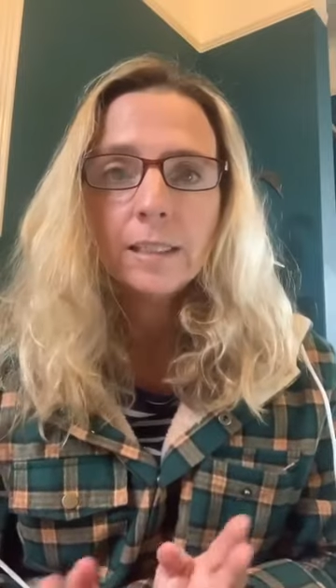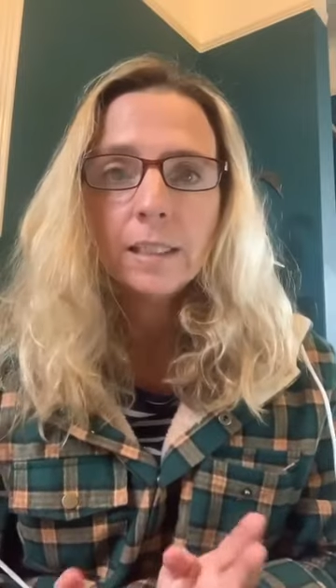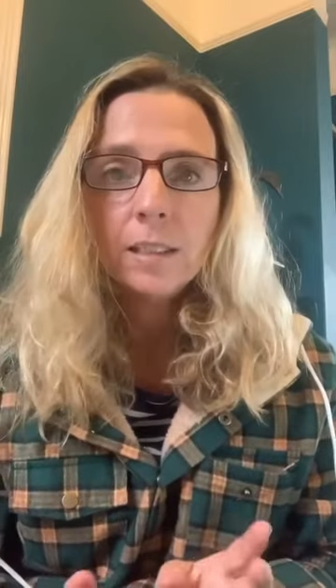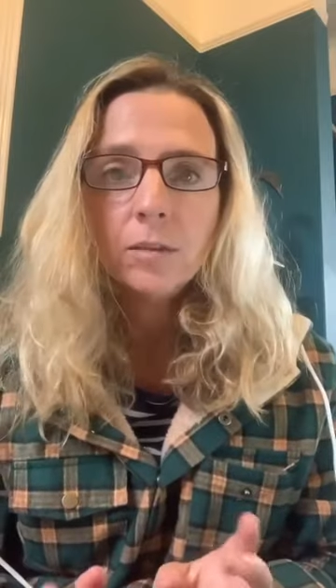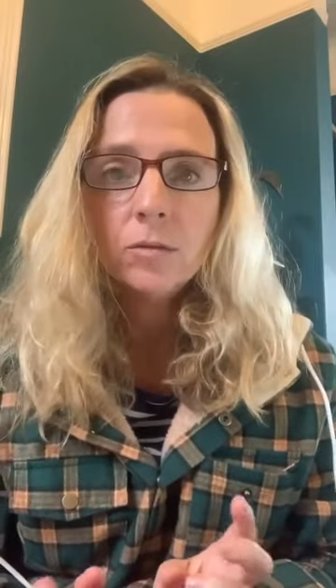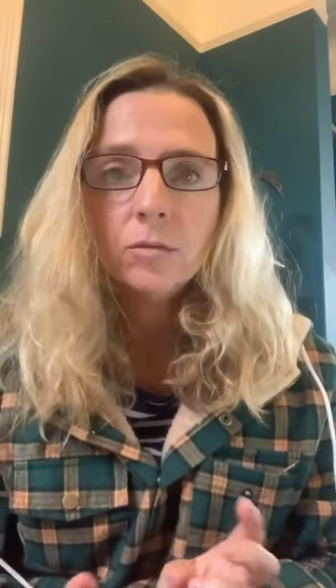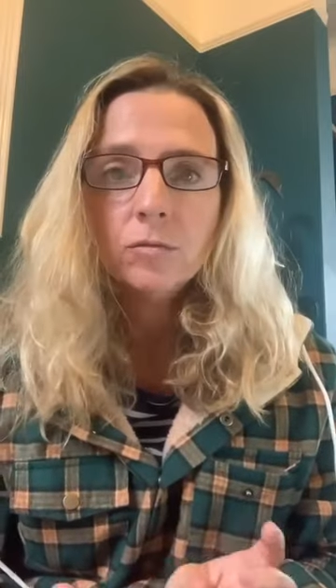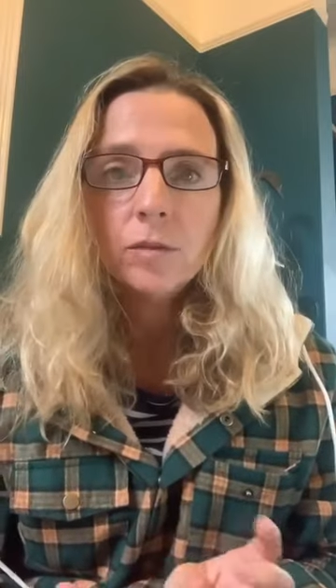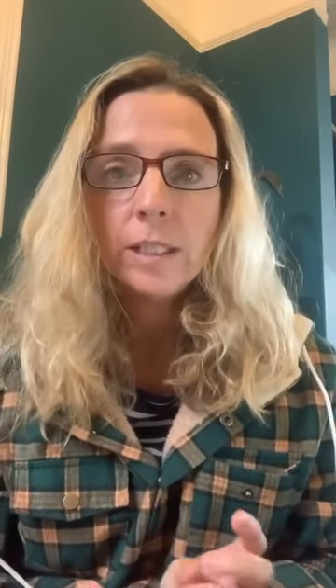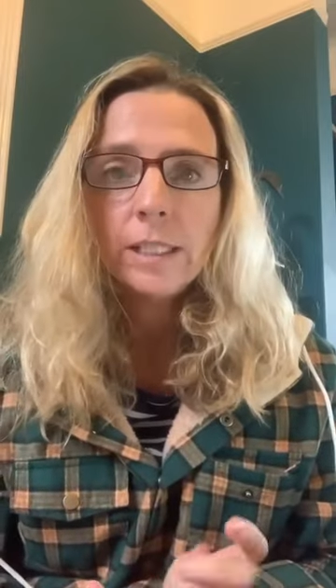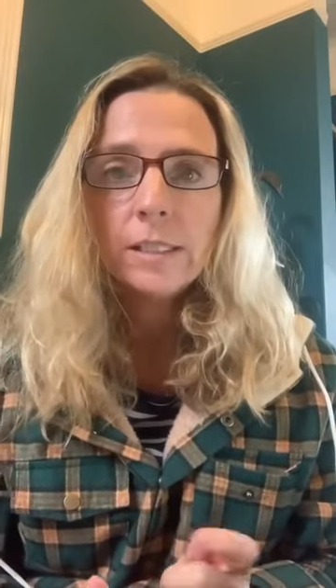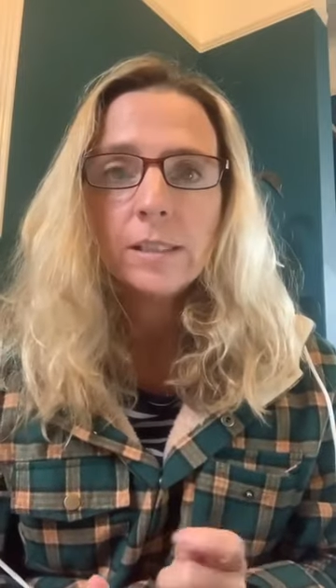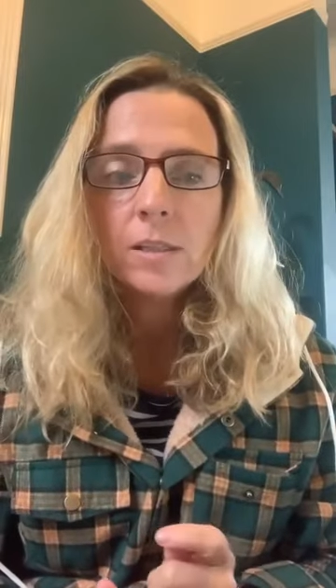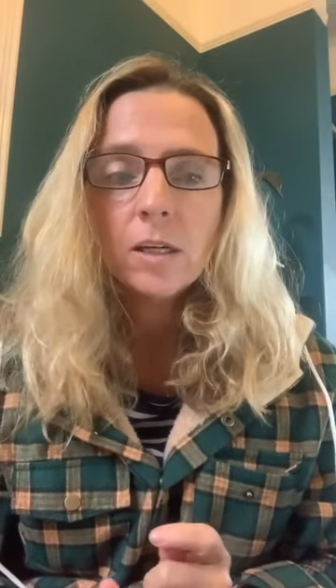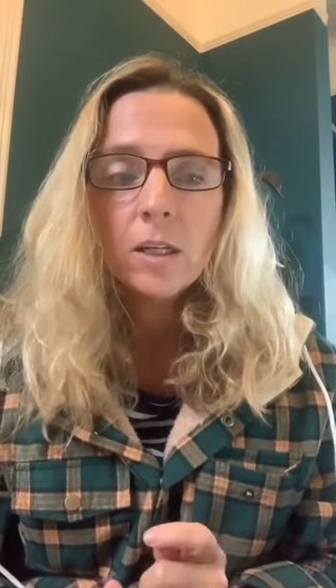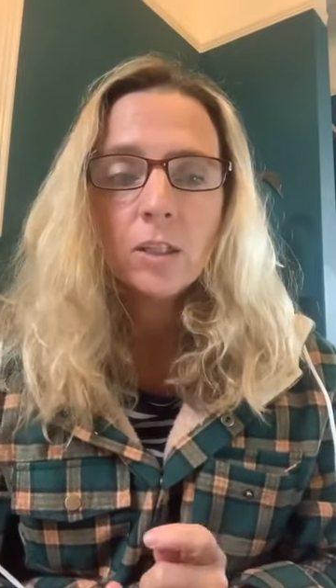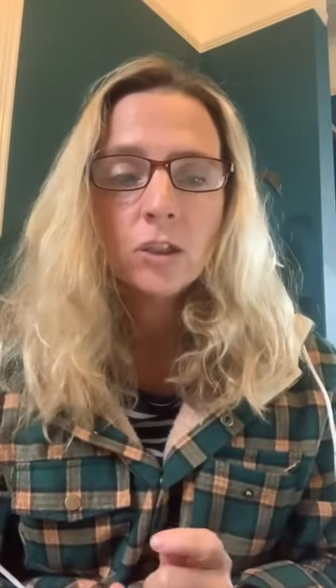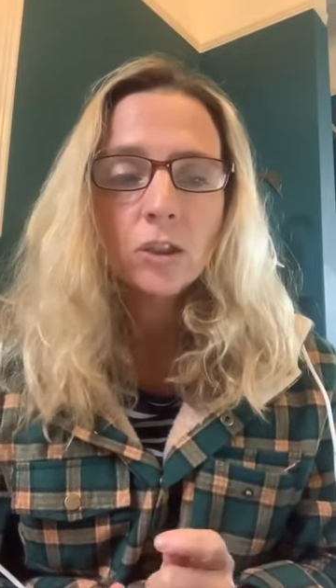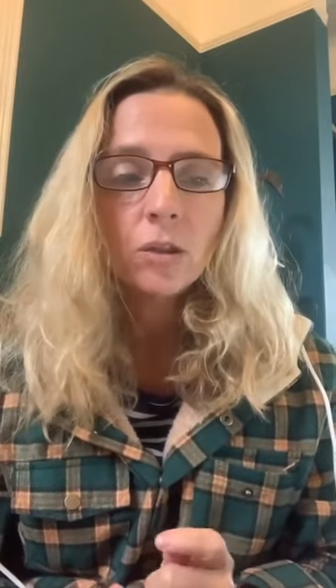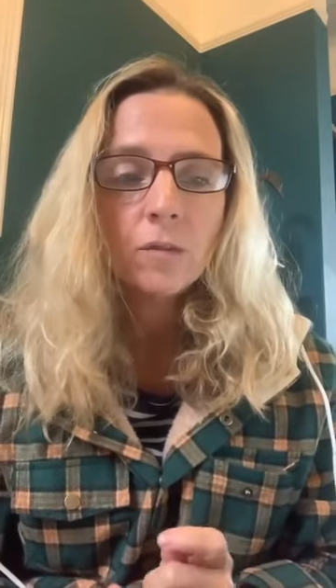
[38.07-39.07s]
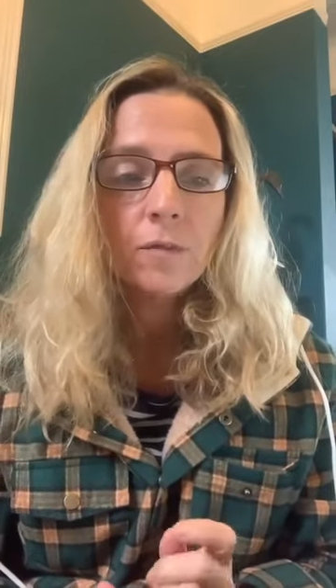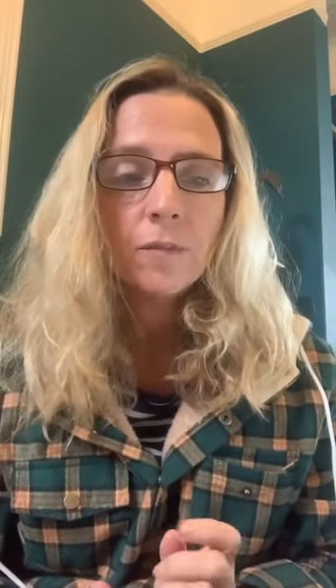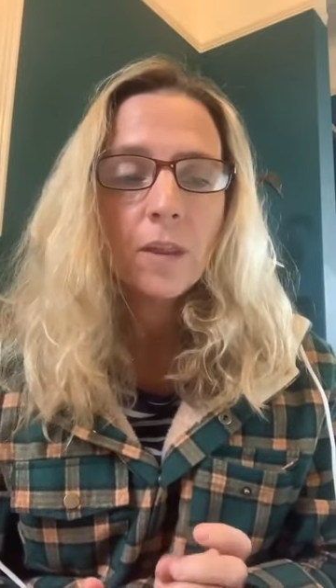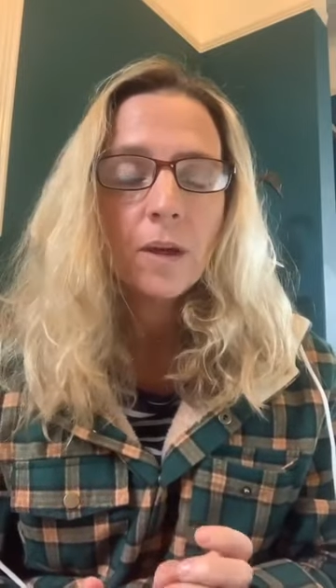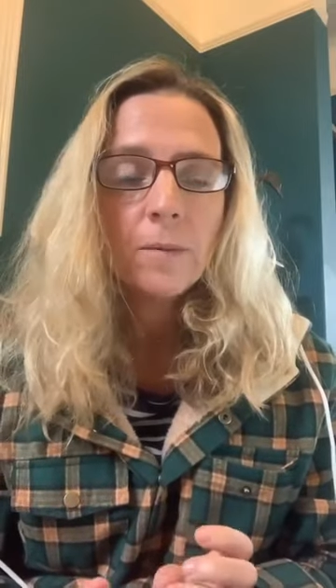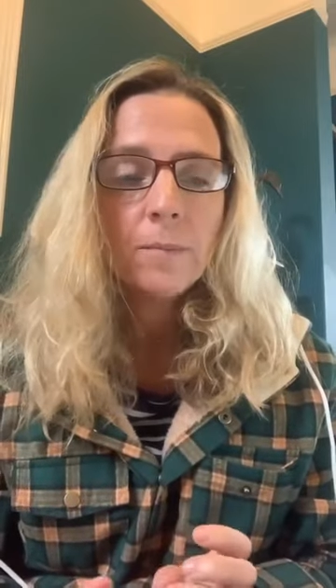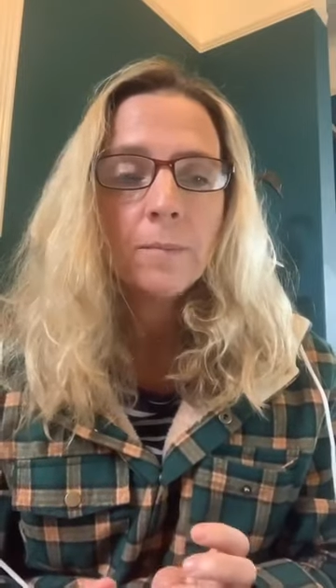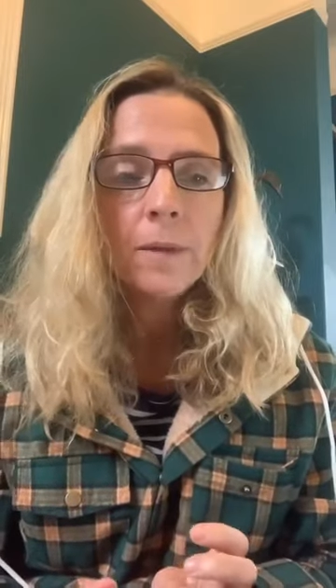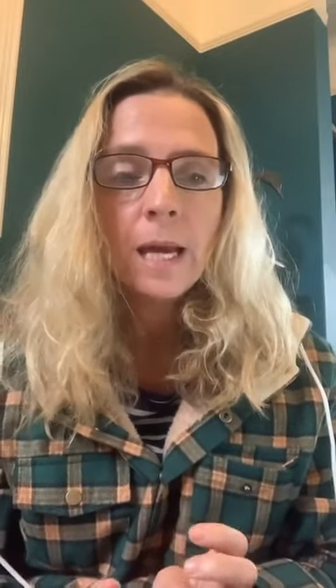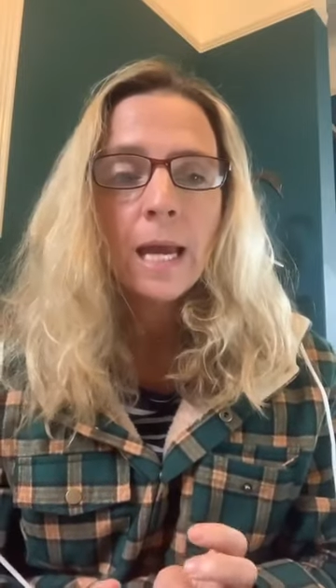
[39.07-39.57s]
little research of
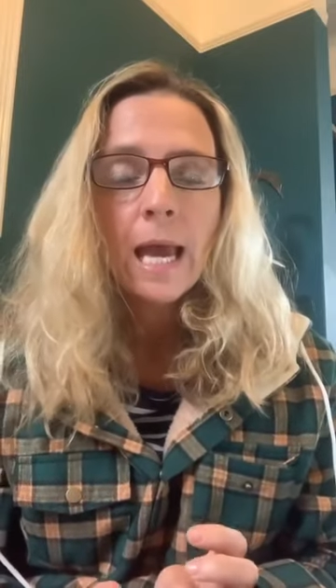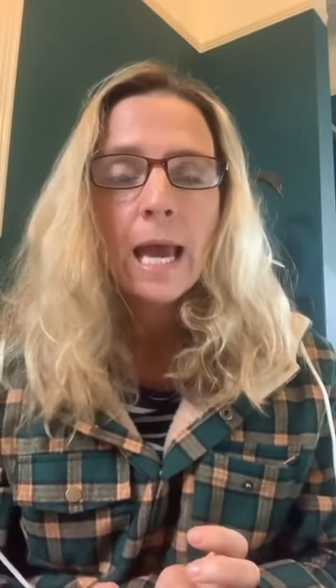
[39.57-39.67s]
them,